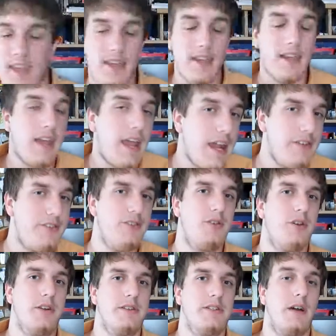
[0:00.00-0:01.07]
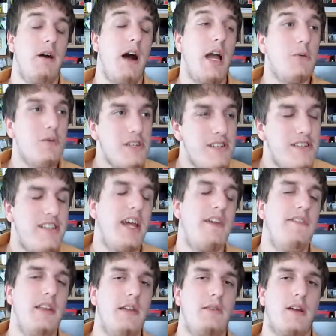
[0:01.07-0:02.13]
In case you couldn't tell, I would
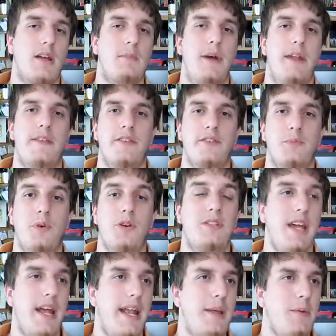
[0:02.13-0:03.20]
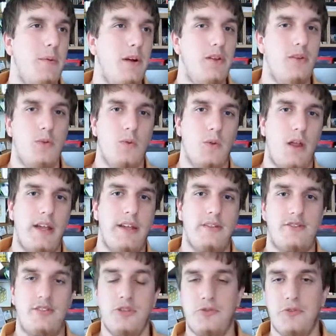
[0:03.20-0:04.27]
definitely recommend this book to anyone who
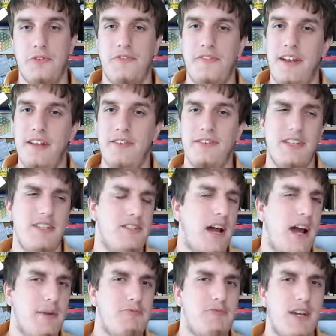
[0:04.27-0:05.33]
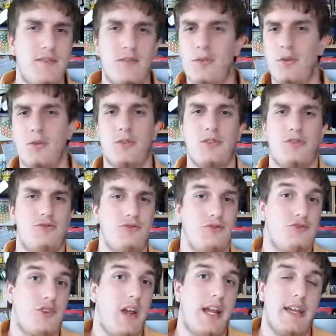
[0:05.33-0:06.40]
likes children's fantasy, time travel, or
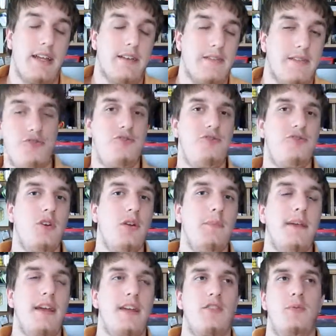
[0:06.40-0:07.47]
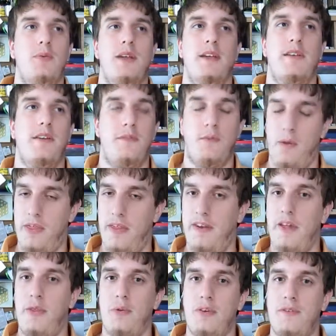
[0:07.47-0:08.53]
dragons. Join me next week with
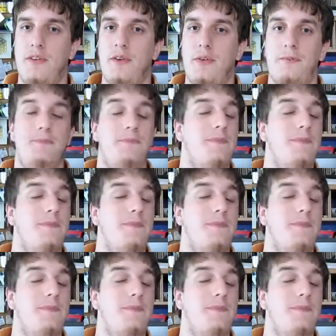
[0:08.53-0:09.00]
another review.